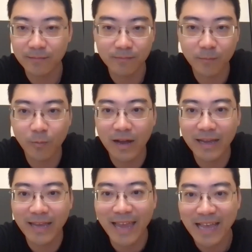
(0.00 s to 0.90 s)

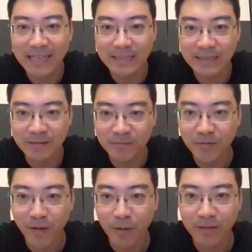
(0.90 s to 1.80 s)
why AI systems
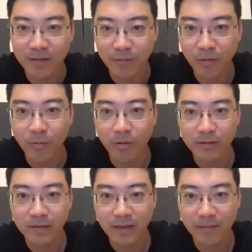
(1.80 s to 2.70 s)
fail in the real
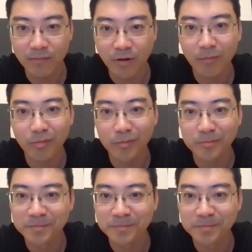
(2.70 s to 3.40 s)
world problem.